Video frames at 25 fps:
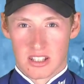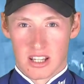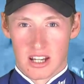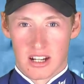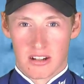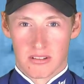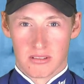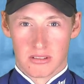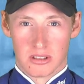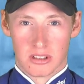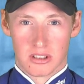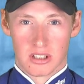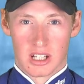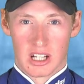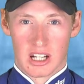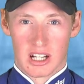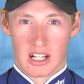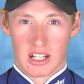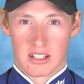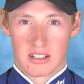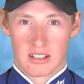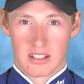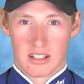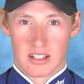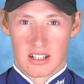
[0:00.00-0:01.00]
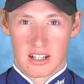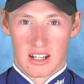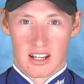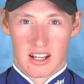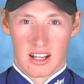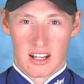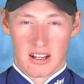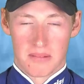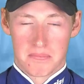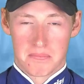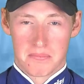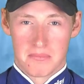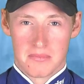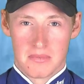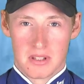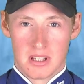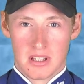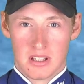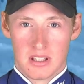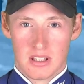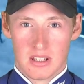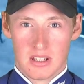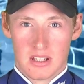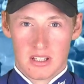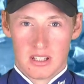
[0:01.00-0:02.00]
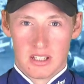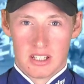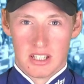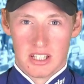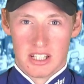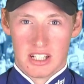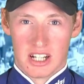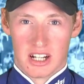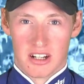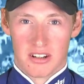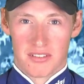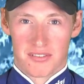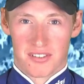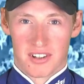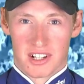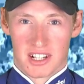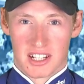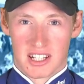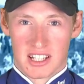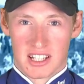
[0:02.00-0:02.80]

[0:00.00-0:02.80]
out real hard. If I can